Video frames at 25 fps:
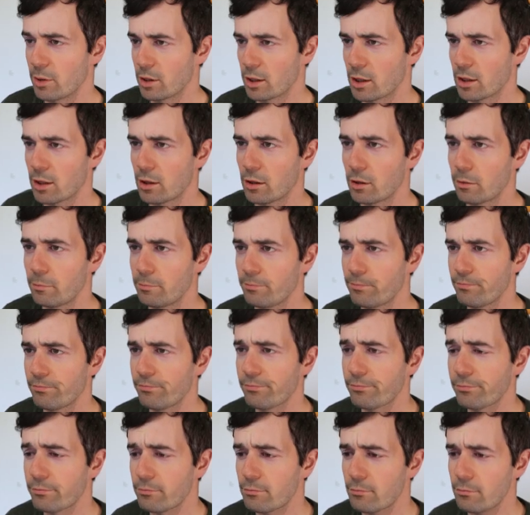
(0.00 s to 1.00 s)
here,
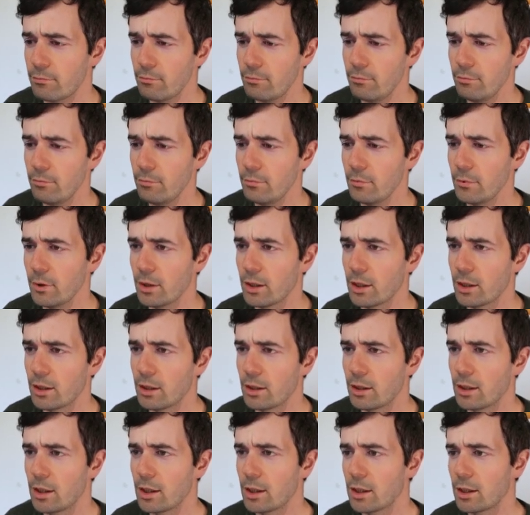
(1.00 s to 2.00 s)

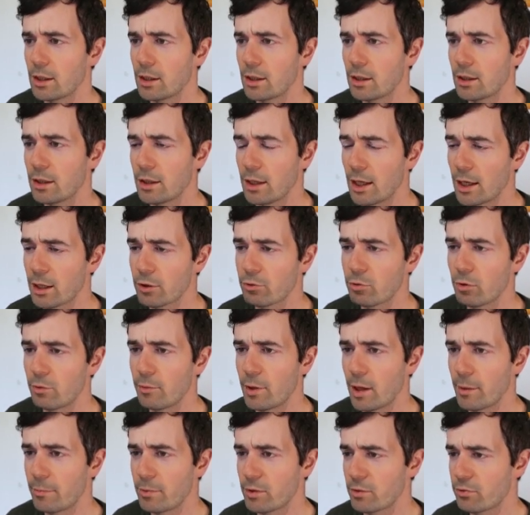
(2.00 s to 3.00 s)
the actual
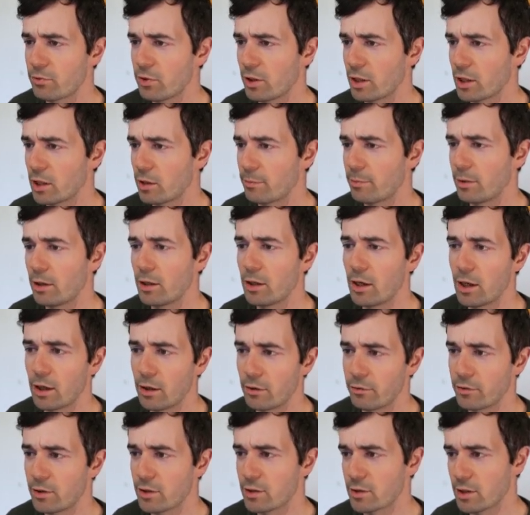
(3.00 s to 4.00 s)
map is filling up a lot
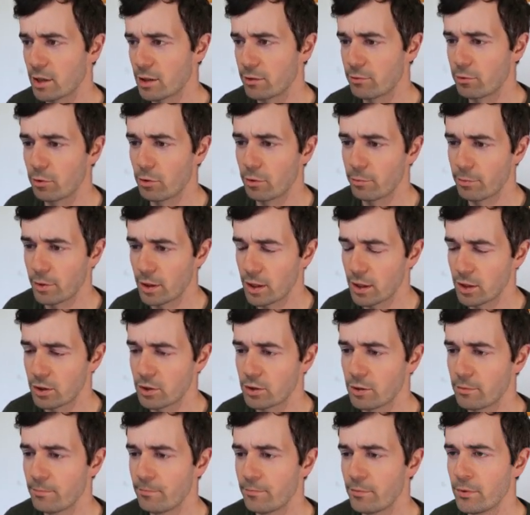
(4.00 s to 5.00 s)
of this A4
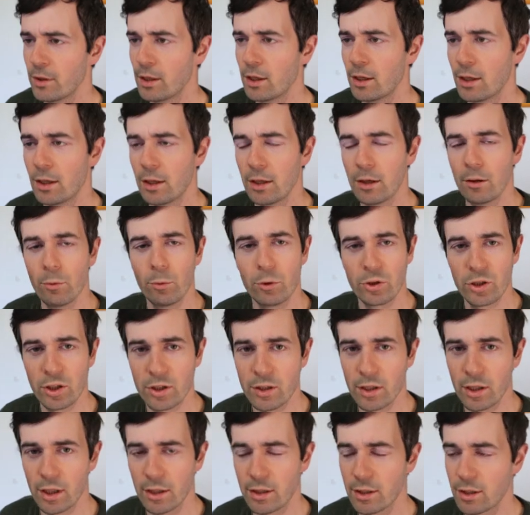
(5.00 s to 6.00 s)
page, which
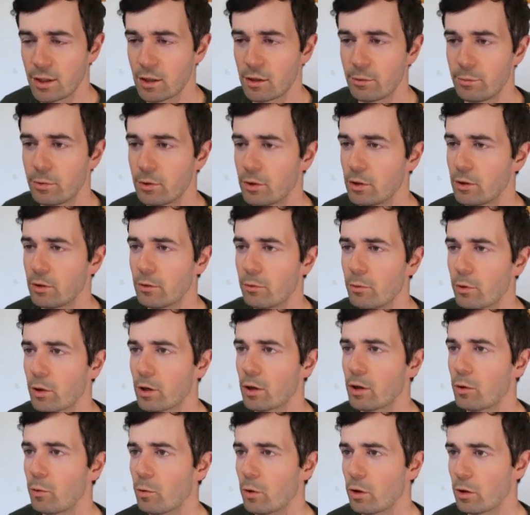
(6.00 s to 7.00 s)
isn't ideal, but we're going
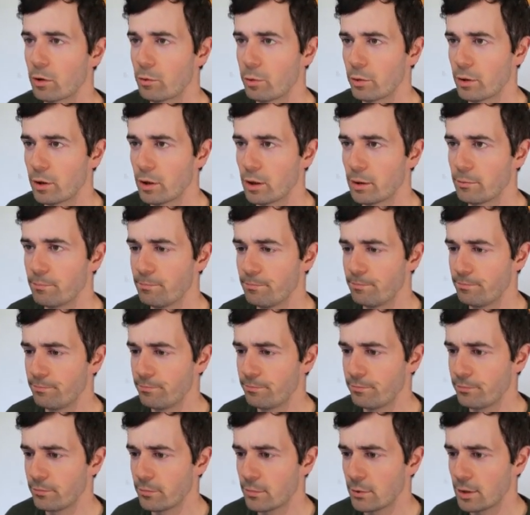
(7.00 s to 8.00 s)
to work with it.
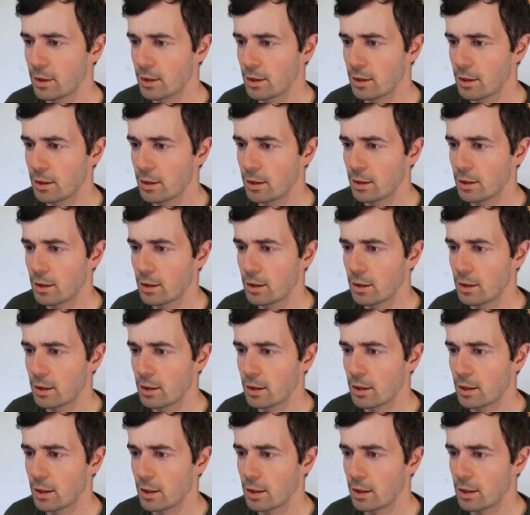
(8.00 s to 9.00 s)

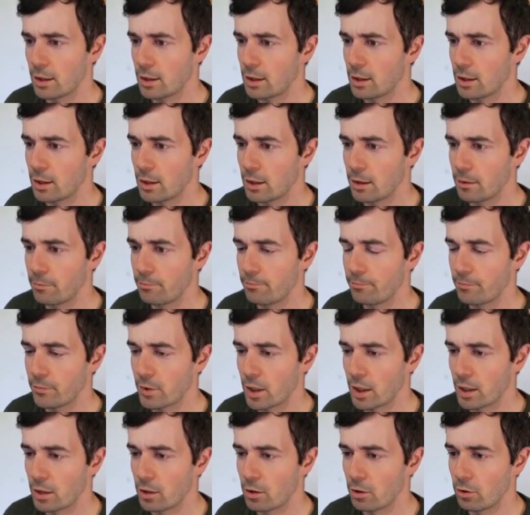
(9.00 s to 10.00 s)

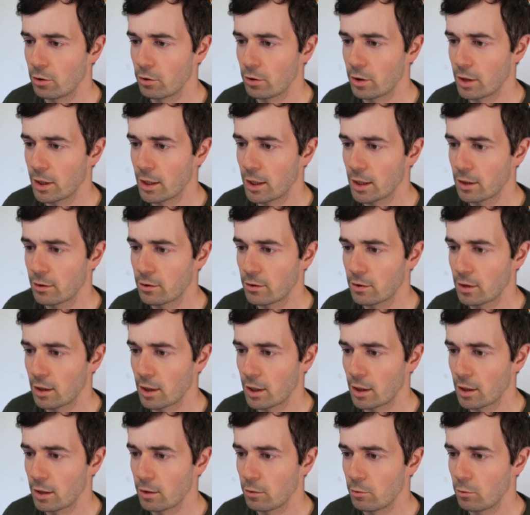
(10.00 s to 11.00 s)
I know that
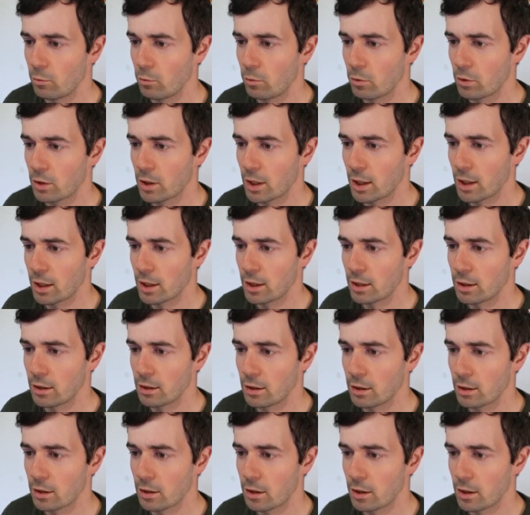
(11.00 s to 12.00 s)
I can
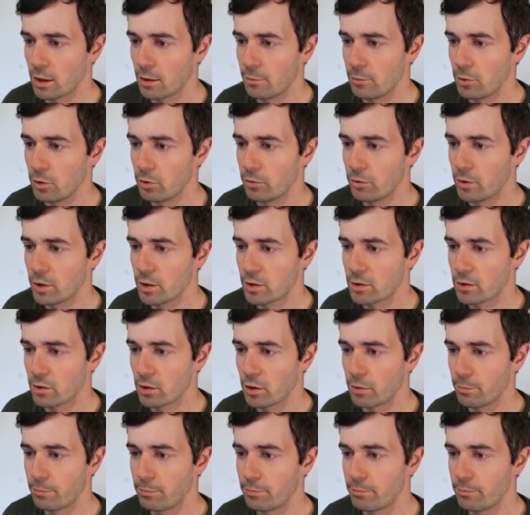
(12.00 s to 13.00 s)
kind of move this
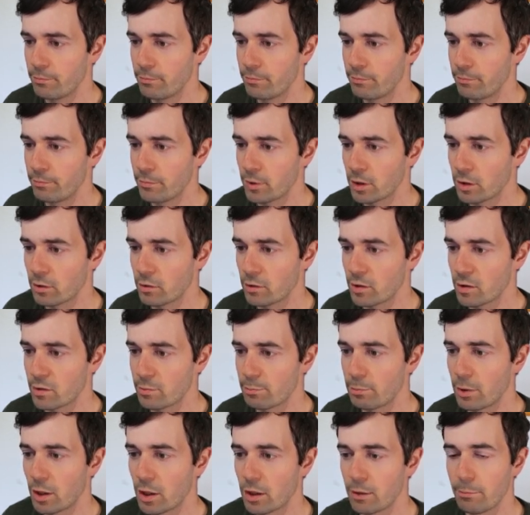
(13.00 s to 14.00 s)
up because this
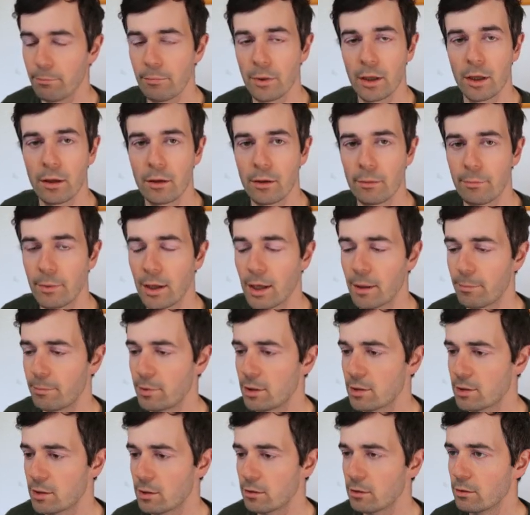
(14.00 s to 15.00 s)
bottom bit of the map
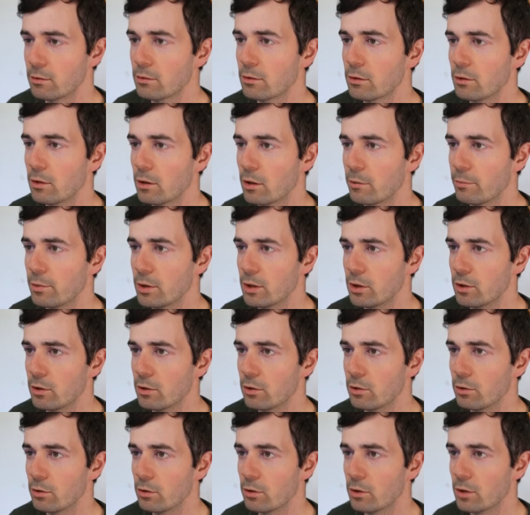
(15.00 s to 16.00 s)
isn't going to be
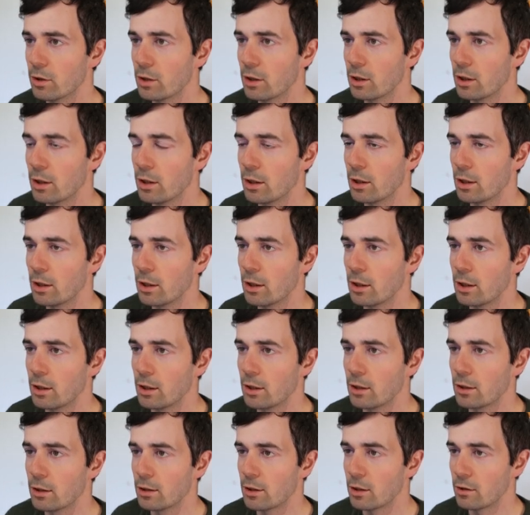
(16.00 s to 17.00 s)
used.
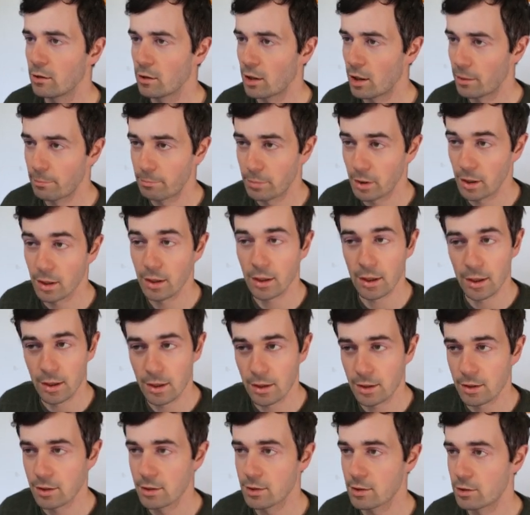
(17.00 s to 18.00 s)
The top bit
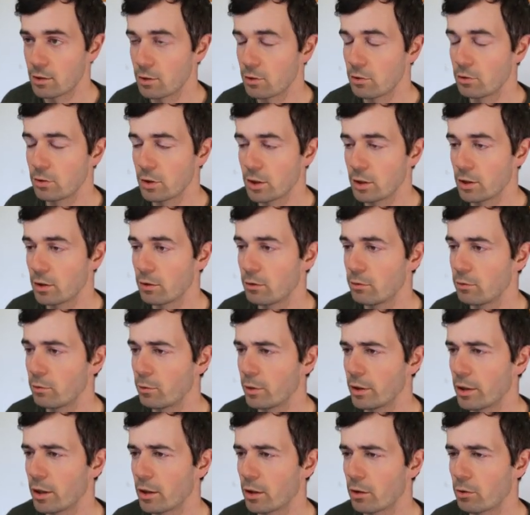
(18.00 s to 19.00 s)
is, so,
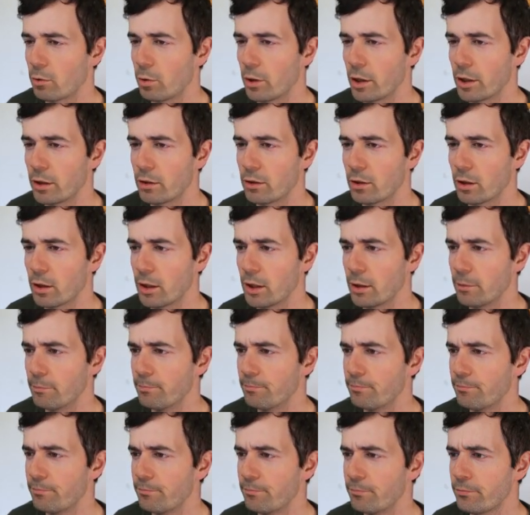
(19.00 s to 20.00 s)
we are quite tight.
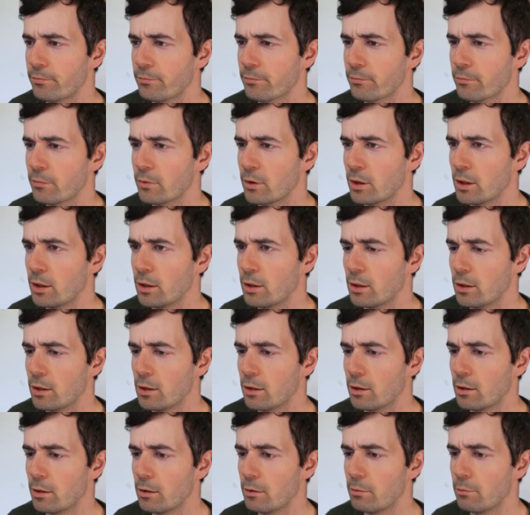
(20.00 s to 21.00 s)

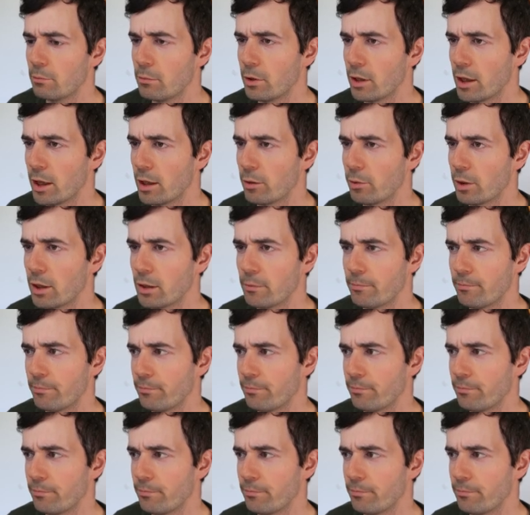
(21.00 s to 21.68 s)
But anyway,